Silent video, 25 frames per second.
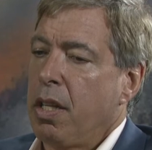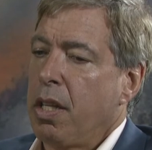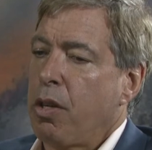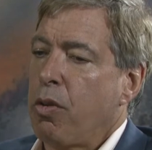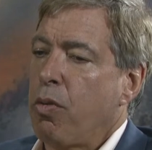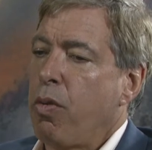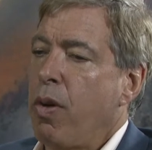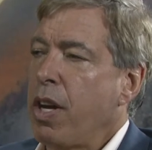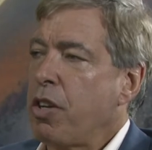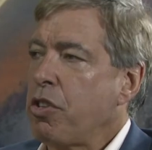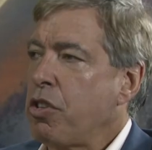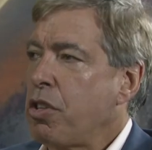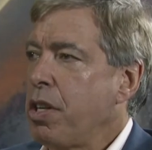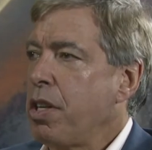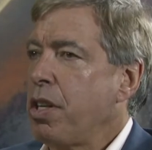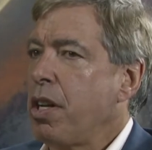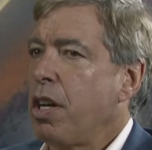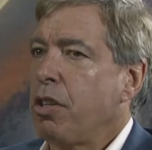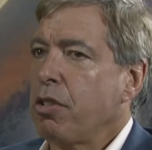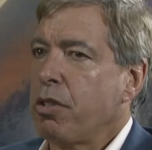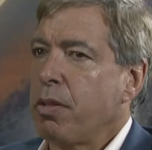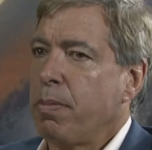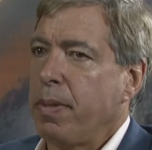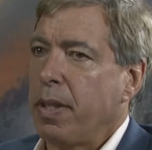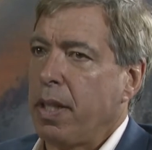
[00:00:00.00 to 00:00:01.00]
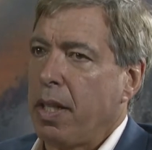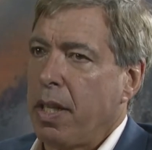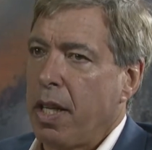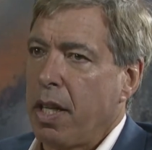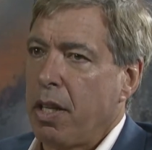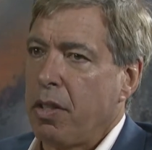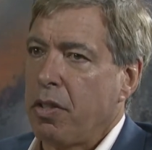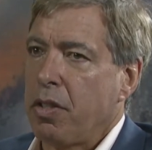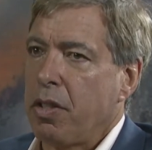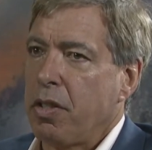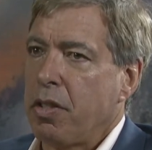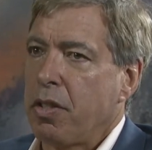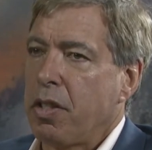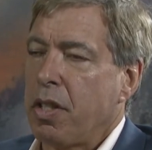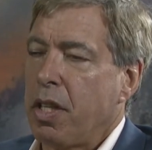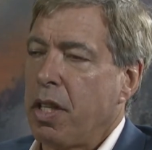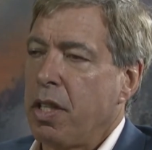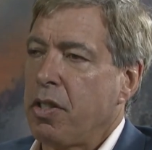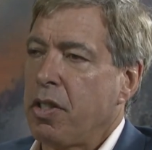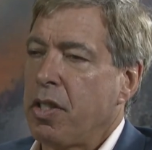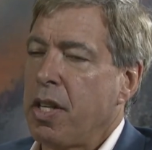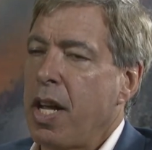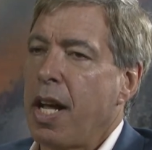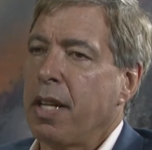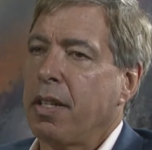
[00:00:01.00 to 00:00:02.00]
The question ultimately is, is
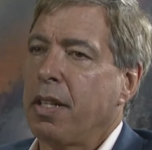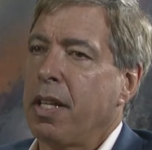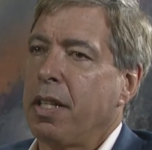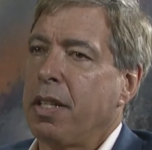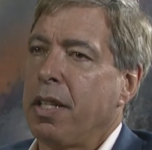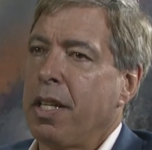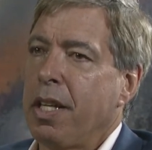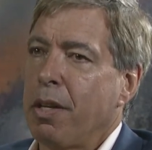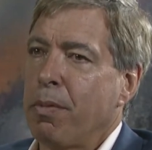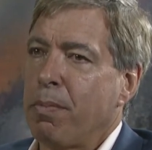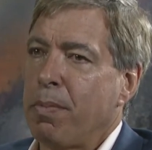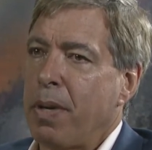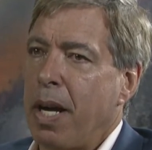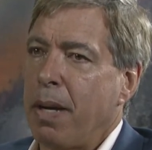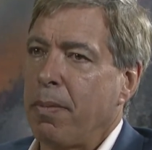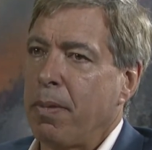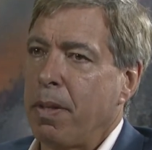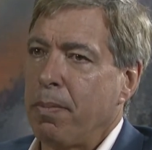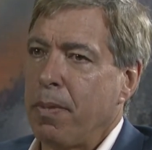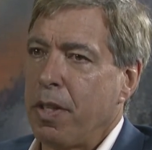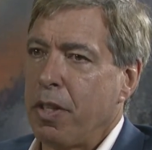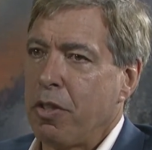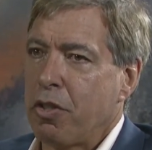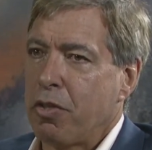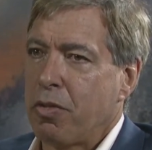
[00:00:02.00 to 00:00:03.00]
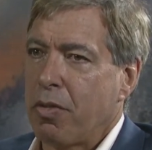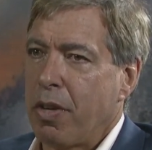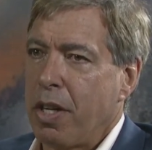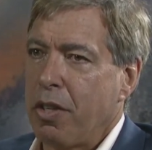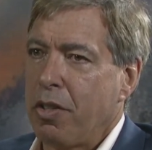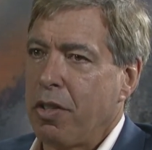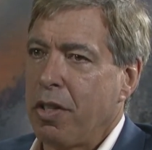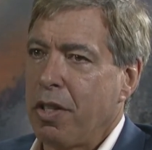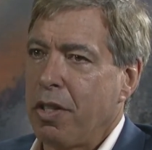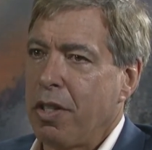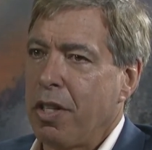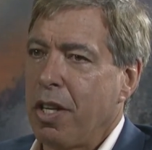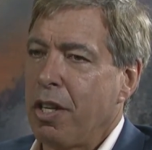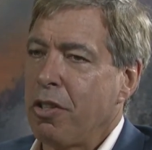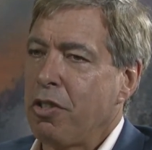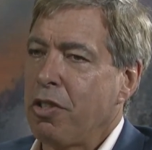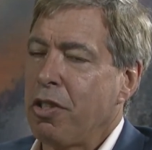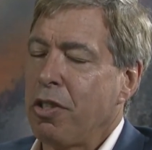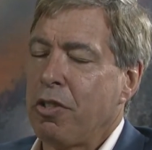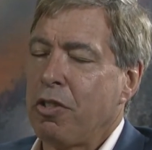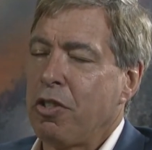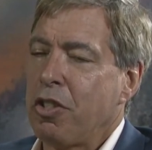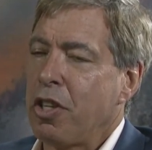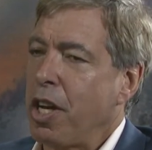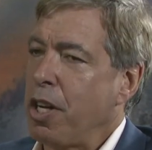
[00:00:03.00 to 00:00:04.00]
it's not that the Obama administration
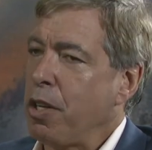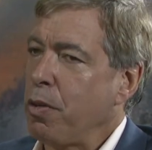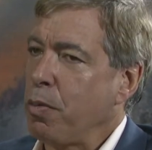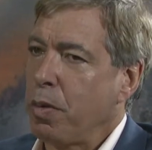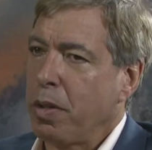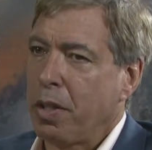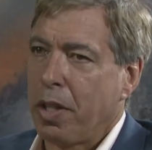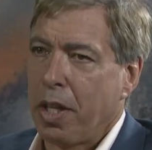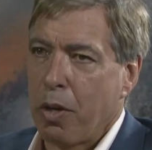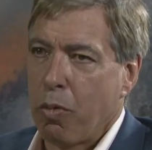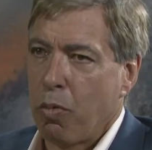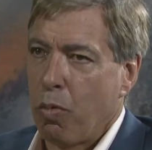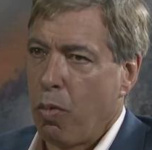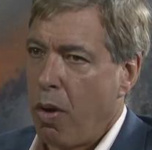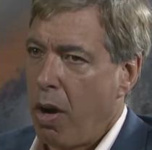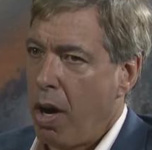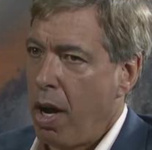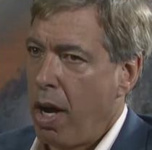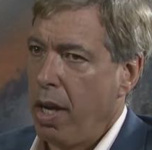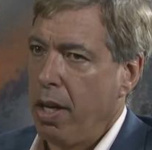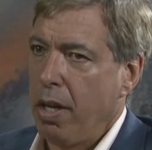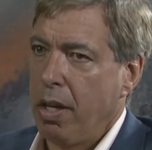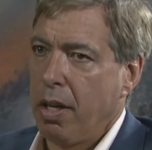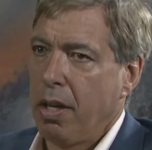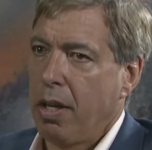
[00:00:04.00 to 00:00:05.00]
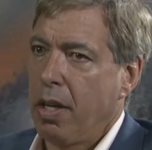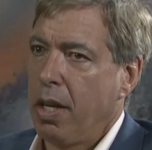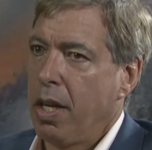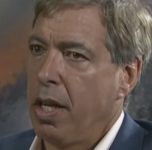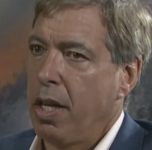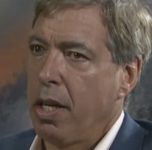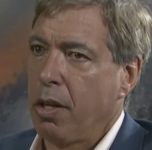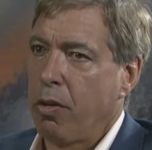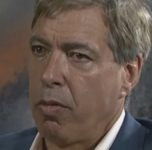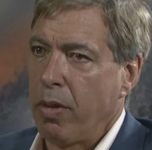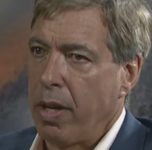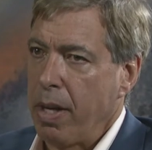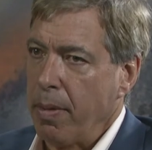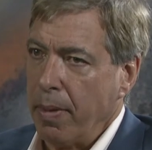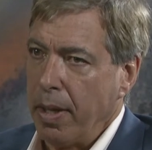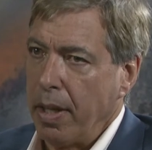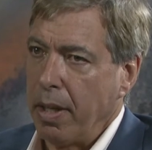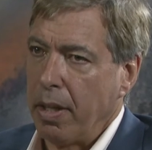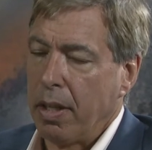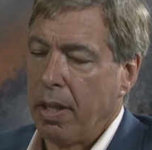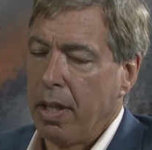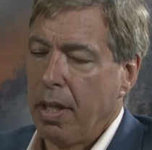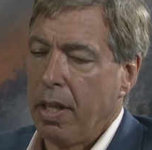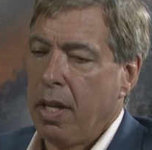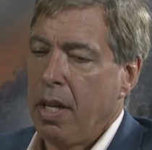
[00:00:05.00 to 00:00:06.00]
doesn't genuinely want an
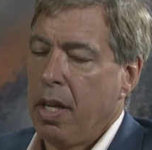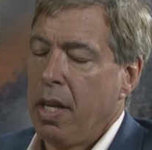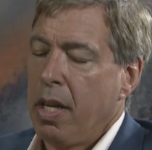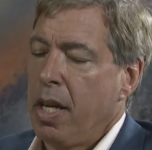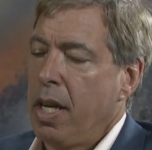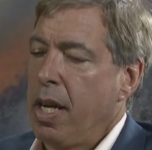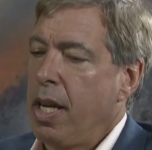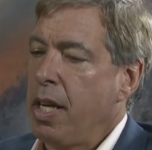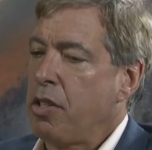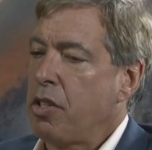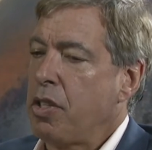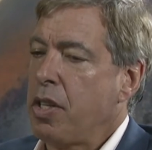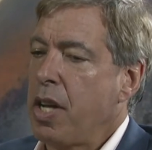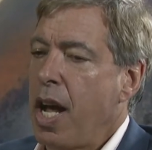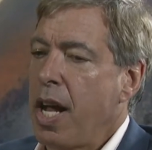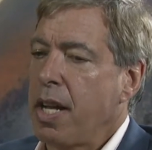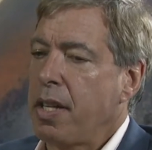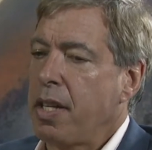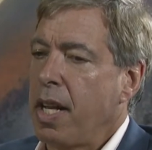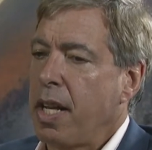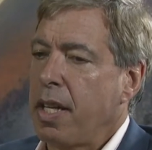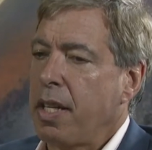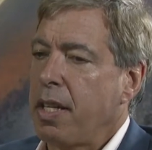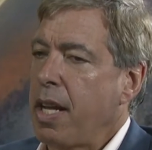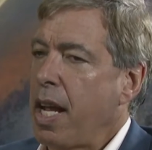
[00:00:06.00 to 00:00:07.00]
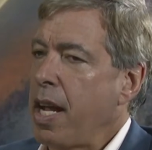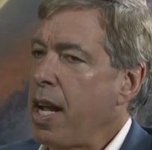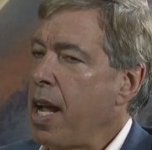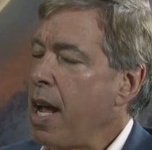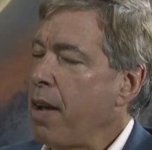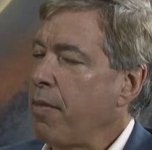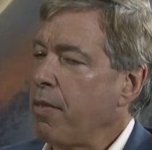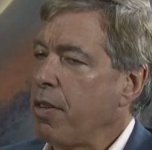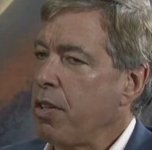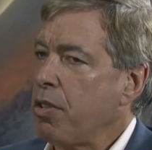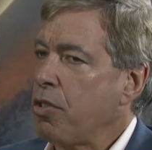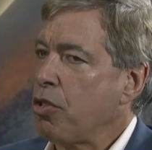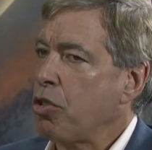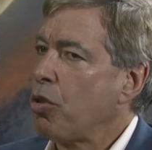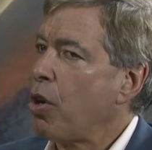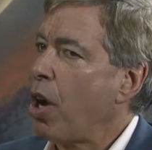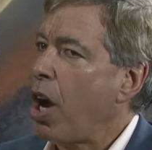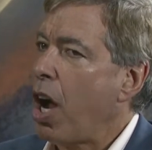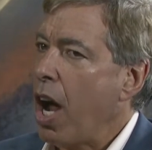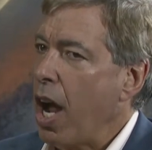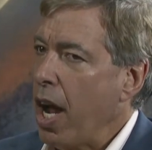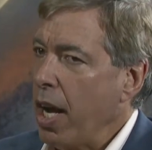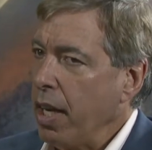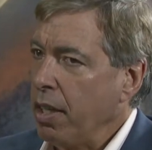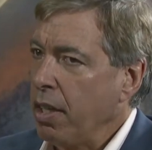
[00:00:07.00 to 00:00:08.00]
agreement. It's not that they haven't
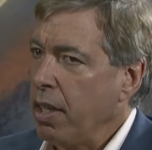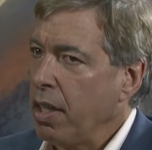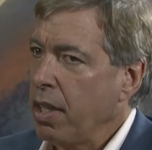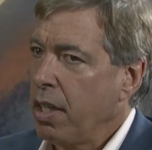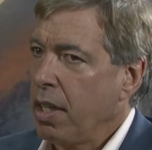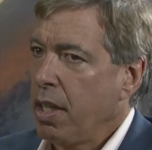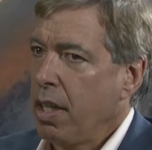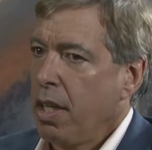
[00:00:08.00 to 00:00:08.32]
tried.